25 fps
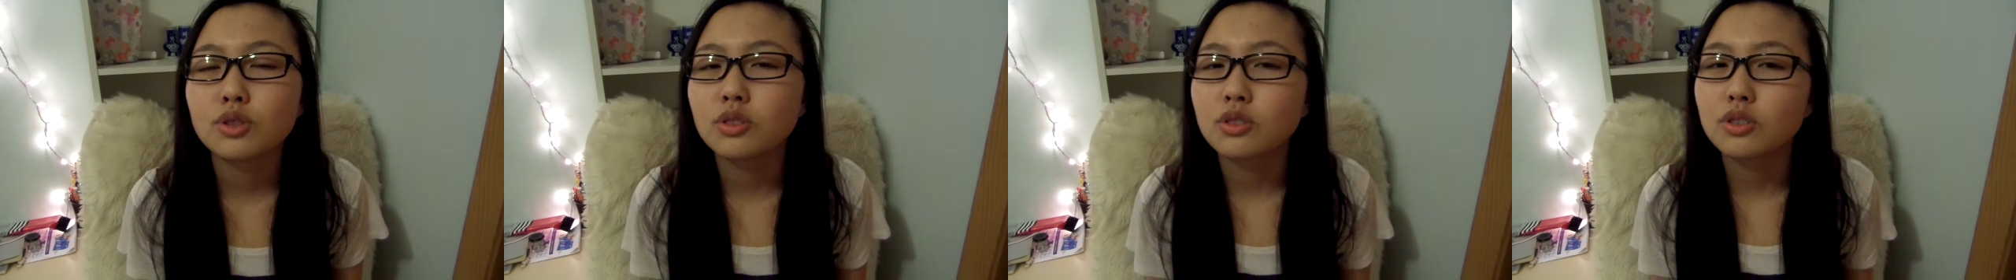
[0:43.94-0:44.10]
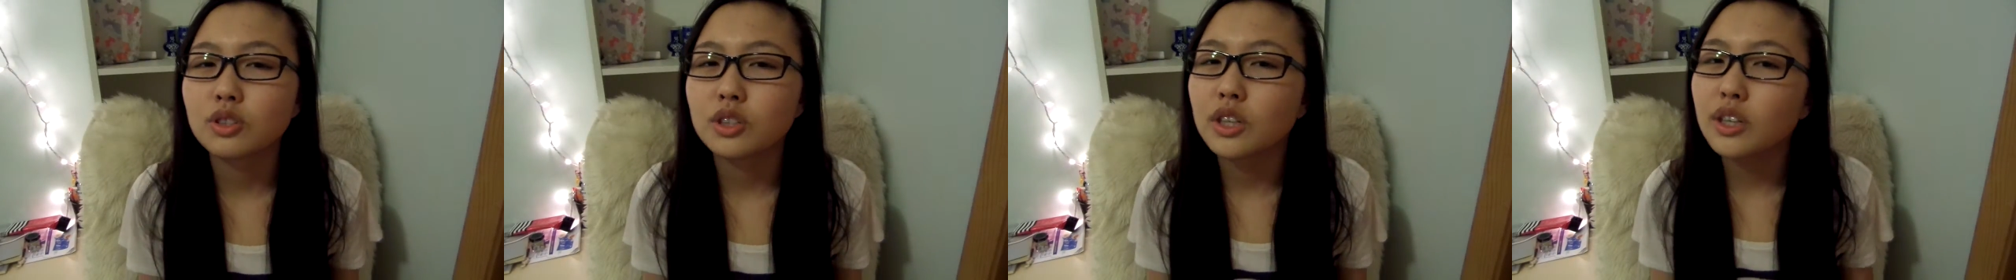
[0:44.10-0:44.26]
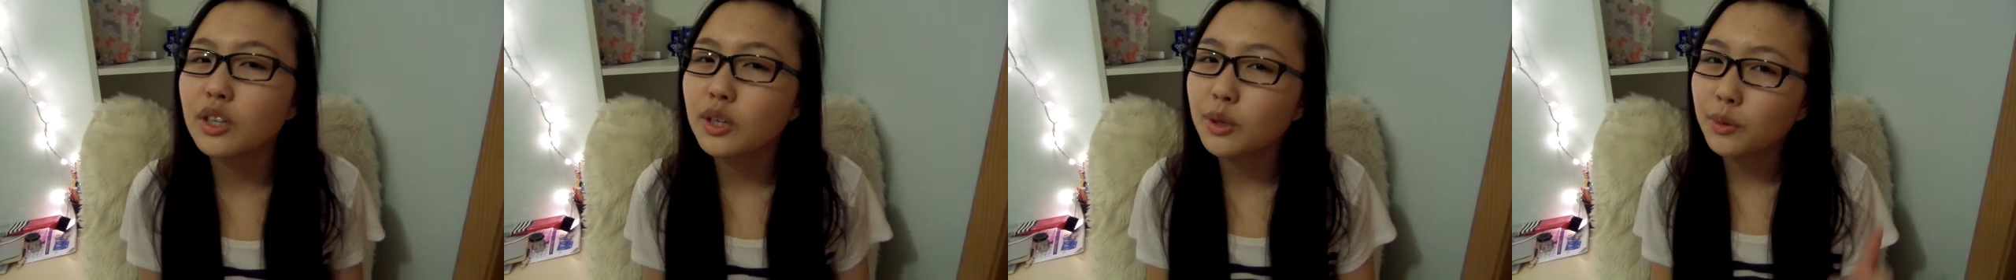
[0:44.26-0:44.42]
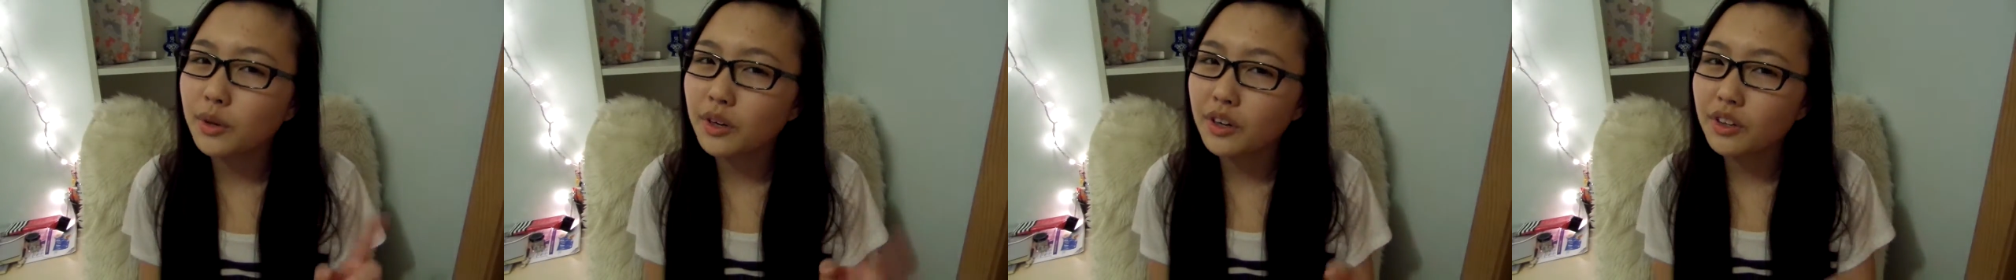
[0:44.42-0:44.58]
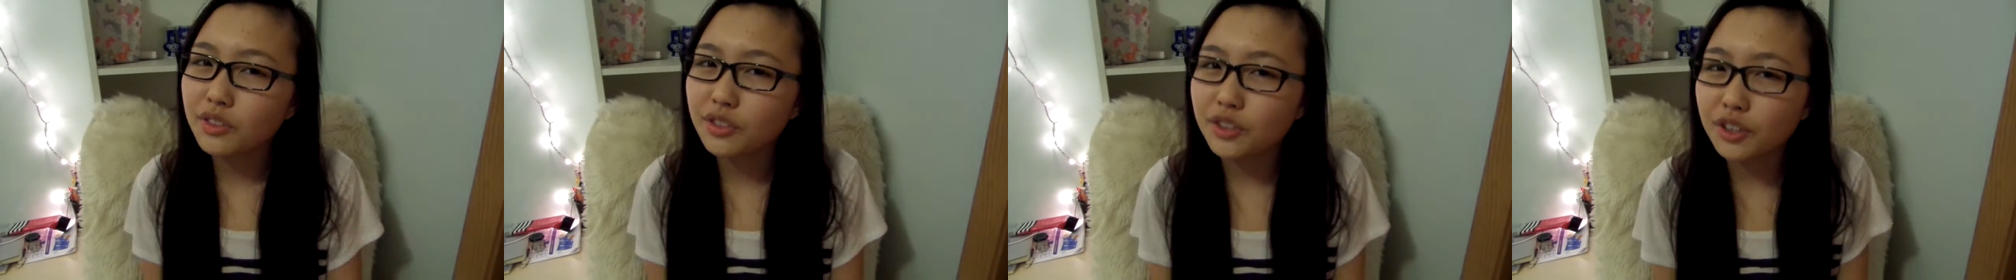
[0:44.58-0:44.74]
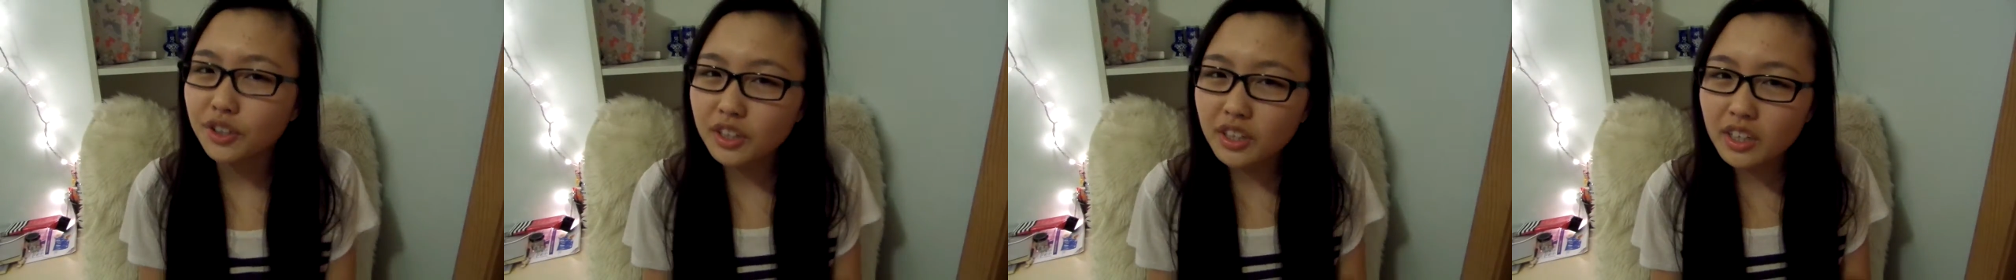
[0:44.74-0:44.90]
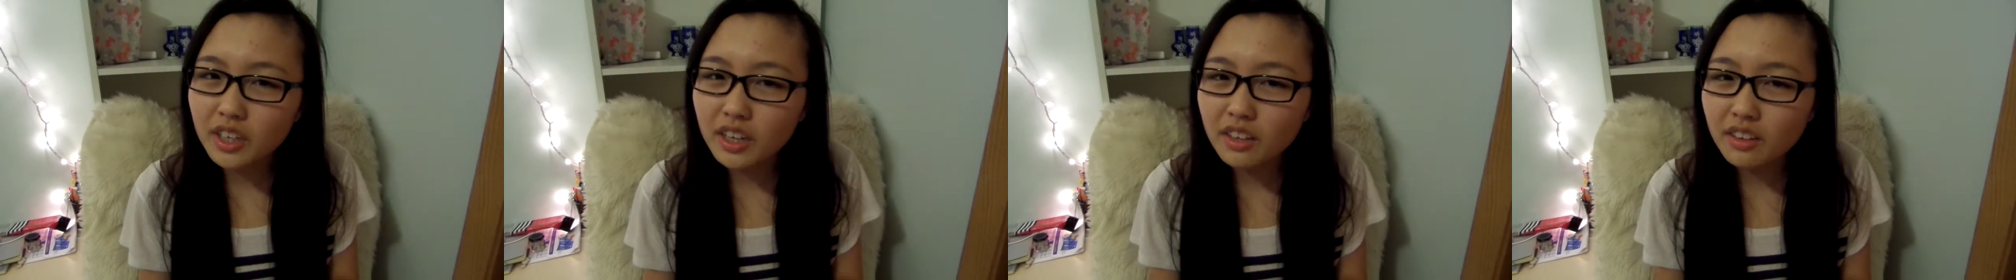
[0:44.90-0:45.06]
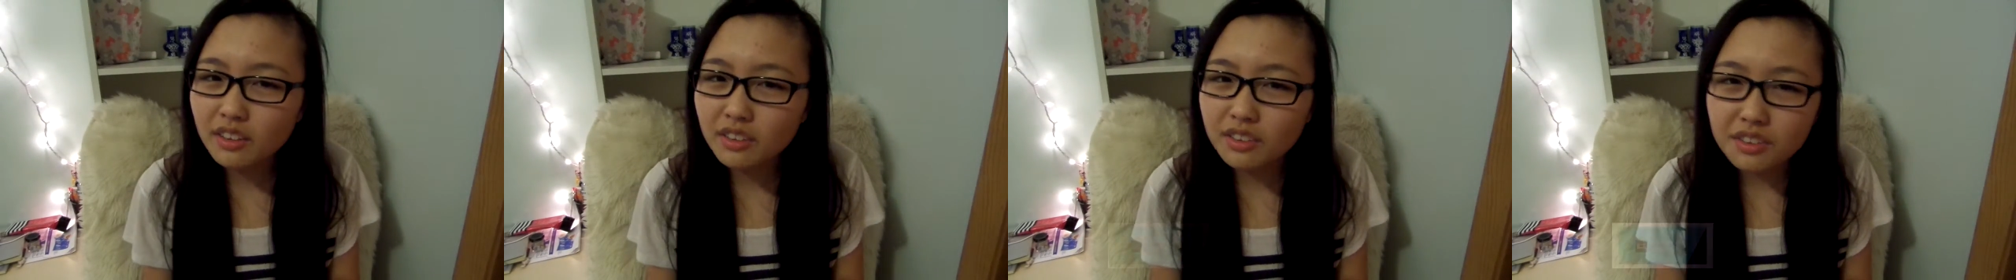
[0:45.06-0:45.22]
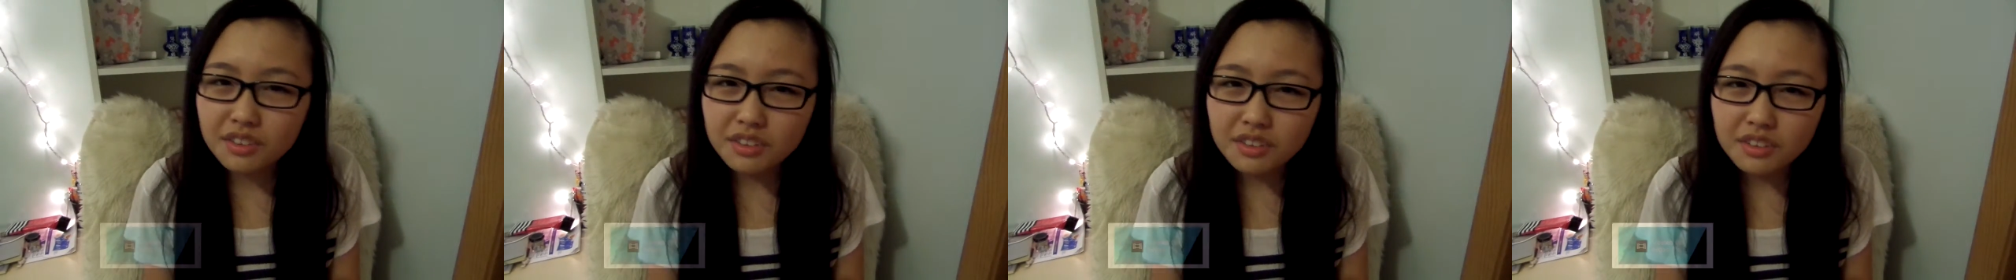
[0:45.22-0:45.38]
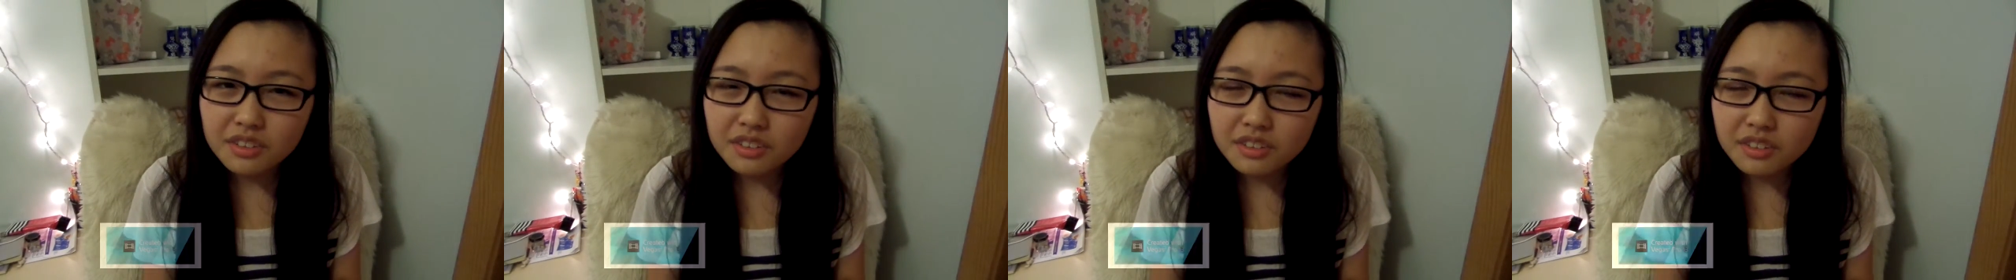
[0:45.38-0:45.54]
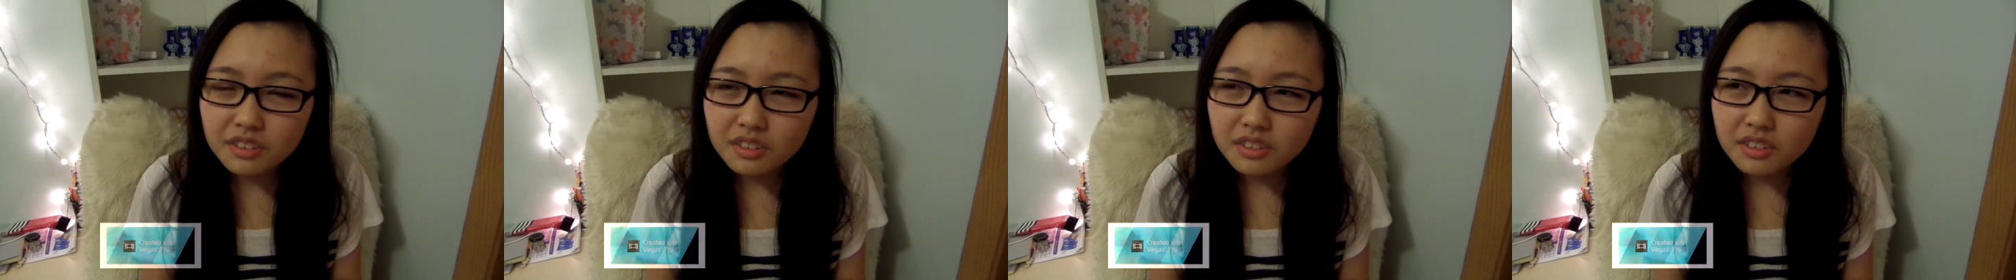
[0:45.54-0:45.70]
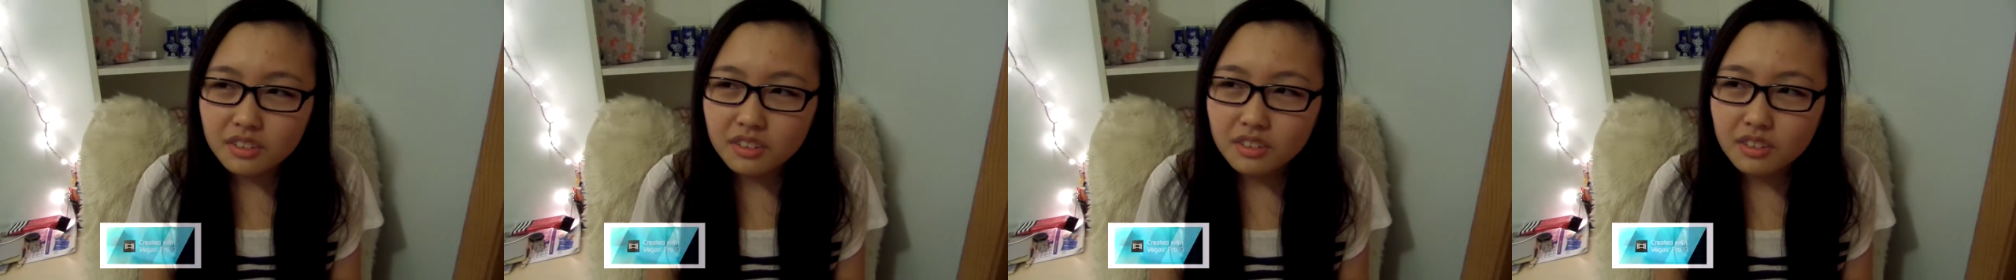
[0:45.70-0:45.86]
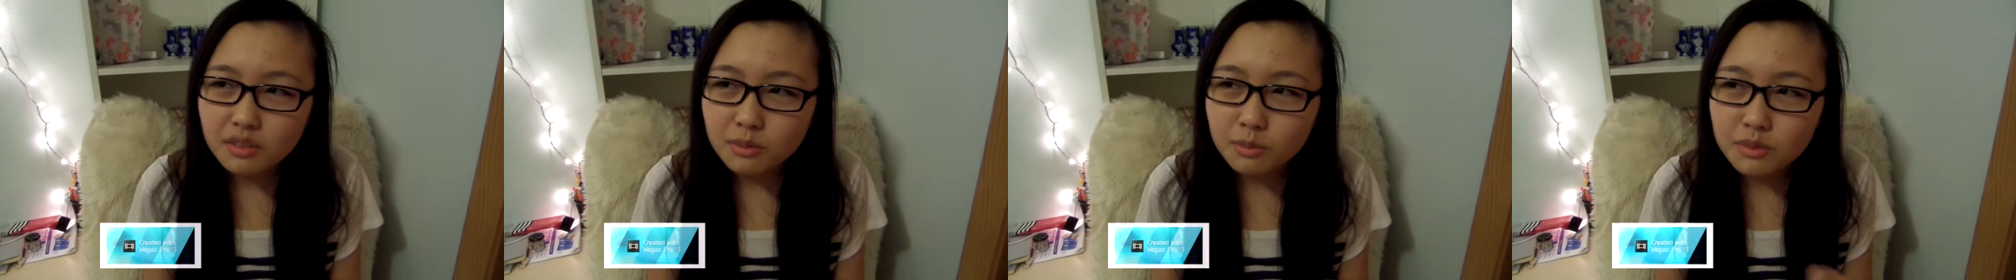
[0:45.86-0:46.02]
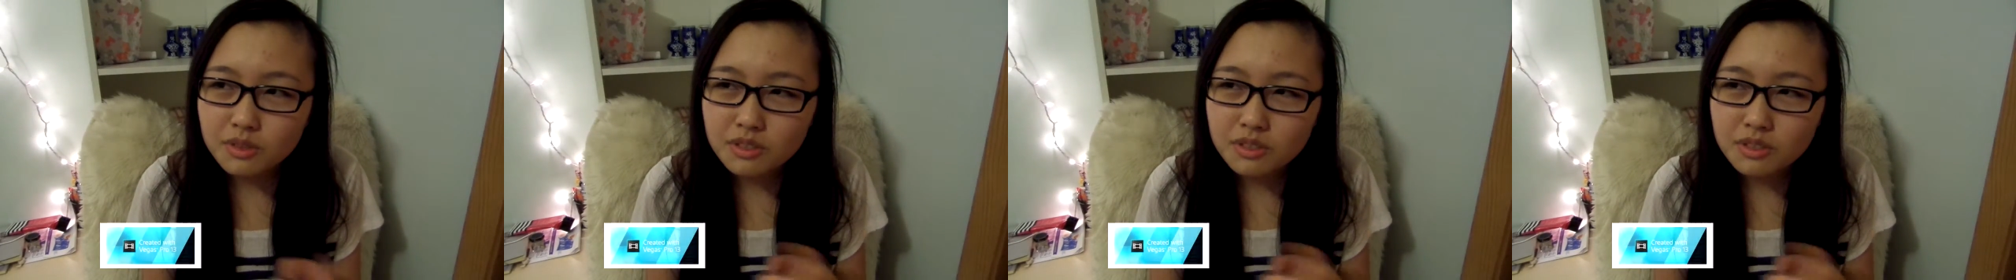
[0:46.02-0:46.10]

January 30th